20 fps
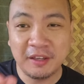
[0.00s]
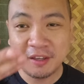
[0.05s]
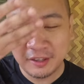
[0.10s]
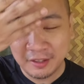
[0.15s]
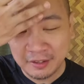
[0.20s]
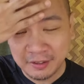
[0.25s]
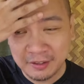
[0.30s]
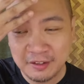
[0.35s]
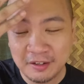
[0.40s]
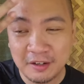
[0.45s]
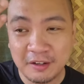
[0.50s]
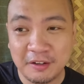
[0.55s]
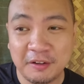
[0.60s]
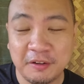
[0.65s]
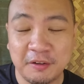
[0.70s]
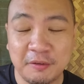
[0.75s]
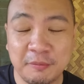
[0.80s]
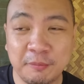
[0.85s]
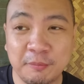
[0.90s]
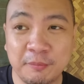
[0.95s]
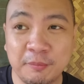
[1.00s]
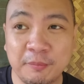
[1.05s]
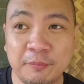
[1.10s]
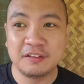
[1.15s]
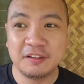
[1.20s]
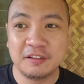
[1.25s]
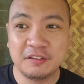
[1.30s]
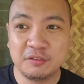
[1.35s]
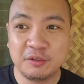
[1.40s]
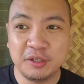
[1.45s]
my head.
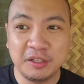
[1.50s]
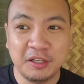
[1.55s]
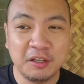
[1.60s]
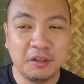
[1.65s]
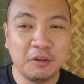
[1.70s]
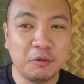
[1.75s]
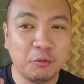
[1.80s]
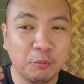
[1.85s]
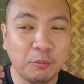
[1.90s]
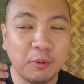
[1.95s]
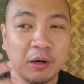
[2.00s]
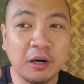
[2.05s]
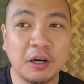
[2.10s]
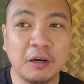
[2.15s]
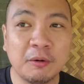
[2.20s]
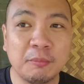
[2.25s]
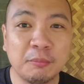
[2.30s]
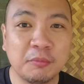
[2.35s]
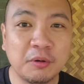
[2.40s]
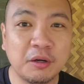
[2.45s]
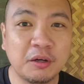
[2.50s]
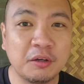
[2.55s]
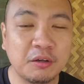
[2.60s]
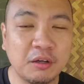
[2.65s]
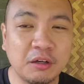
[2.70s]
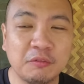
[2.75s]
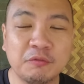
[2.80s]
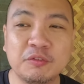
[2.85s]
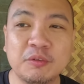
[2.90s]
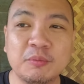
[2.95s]
This really warm,
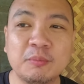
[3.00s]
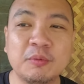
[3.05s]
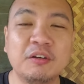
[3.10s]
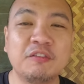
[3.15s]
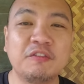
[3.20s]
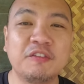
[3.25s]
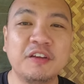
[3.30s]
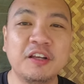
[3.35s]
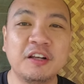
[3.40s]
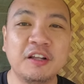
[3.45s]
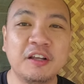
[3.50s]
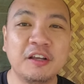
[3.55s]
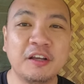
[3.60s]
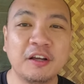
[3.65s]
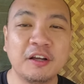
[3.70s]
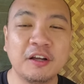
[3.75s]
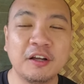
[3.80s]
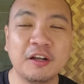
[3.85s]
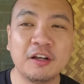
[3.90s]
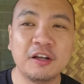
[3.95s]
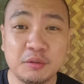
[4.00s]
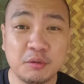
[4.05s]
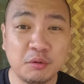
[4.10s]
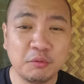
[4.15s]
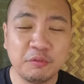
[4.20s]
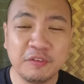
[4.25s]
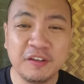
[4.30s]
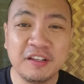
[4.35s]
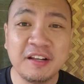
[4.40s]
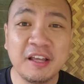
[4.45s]
uncomfortable feeling. So
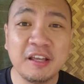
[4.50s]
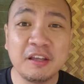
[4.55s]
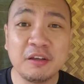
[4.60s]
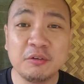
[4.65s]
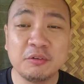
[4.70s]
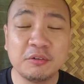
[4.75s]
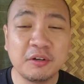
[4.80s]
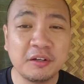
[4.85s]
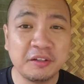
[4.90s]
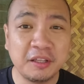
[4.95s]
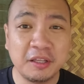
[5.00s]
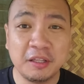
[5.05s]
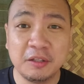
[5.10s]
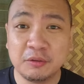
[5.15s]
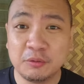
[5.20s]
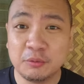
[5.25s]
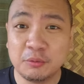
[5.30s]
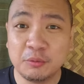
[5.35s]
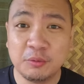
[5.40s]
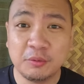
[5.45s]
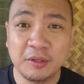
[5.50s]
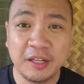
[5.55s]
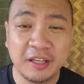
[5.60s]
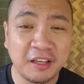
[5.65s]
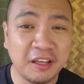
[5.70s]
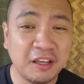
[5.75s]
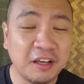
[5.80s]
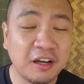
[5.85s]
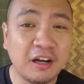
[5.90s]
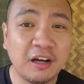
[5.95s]
you feel like you run into
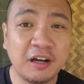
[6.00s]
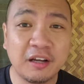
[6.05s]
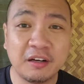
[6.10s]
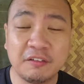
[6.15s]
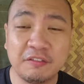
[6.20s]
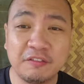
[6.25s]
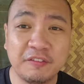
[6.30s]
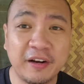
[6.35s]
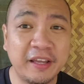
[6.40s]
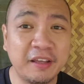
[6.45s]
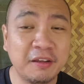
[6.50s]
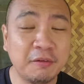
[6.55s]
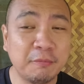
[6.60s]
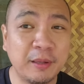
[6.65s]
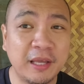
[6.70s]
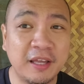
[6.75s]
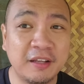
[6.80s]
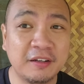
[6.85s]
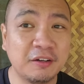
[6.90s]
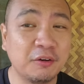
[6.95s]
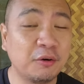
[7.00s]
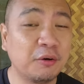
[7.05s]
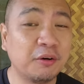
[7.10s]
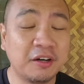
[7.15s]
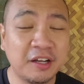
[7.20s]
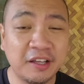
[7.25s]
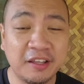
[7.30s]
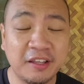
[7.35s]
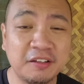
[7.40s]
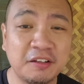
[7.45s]
like a hot frying pan
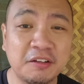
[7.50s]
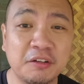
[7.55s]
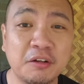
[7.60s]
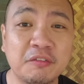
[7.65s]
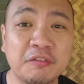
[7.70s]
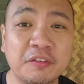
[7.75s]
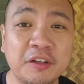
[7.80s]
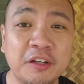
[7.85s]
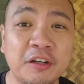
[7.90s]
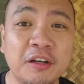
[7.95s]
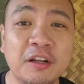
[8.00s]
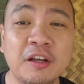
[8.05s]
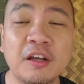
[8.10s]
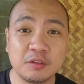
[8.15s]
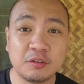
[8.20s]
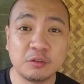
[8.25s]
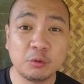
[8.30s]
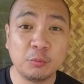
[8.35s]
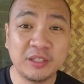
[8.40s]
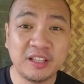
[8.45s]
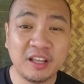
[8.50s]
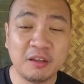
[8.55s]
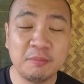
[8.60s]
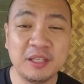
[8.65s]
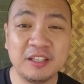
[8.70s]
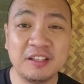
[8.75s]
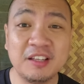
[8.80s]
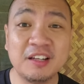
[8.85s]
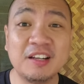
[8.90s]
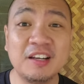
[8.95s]
or again an oven. So what I
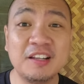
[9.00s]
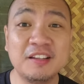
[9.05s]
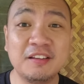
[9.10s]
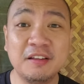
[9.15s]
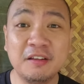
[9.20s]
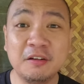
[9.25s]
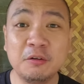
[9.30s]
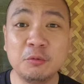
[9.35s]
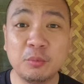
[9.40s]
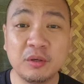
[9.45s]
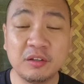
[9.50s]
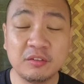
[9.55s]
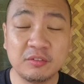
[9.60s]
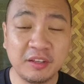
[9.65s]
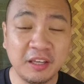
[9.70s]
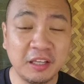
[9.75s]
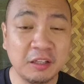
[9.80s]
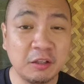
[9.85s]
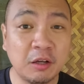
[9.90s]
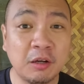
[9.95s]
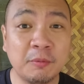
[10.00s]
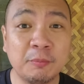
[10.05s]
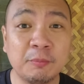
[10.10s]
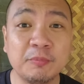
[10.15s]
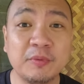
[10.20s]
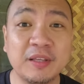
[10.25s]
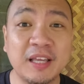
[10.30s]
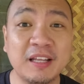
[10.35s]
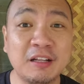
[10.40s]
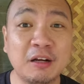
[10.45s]
immediately did was to get up,
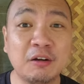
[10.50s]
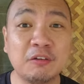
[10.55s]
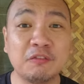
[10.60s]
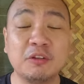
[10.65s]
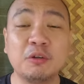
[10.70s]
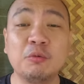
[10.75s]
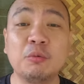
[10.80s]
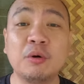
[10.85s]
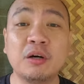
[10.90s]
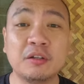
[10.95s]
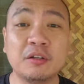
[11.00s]
get out of the